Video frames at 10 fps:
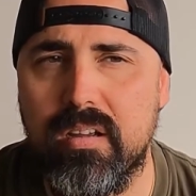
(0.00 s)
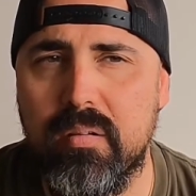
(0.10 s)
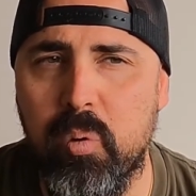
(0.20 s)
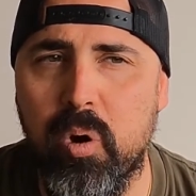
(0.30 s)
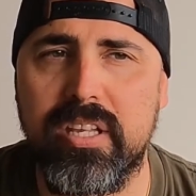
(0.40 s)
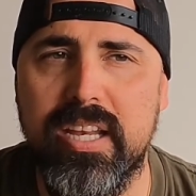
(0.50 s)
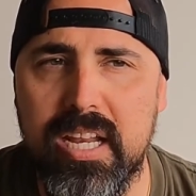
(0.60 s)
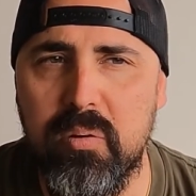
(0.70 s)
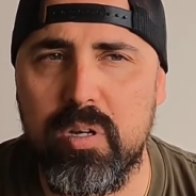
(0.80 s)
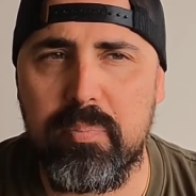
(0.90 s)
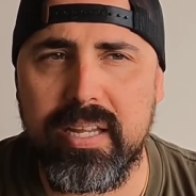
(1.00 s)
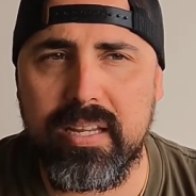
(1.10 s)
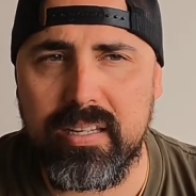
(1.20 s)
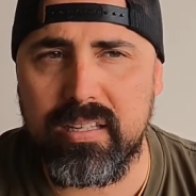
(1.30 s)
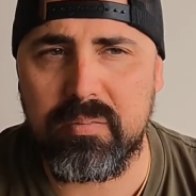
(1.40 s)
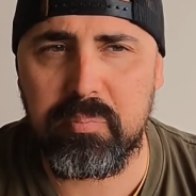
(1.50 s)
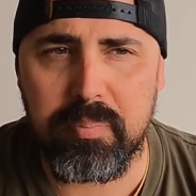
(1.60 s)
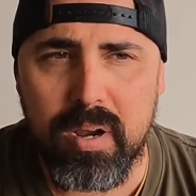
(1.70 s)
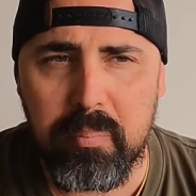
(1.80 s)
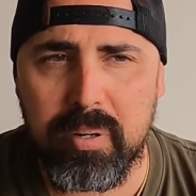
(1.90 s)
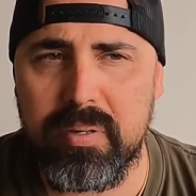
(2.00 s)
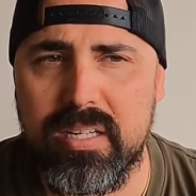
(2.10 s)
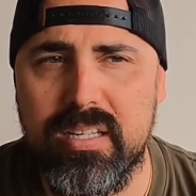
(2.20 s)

more than any would be probably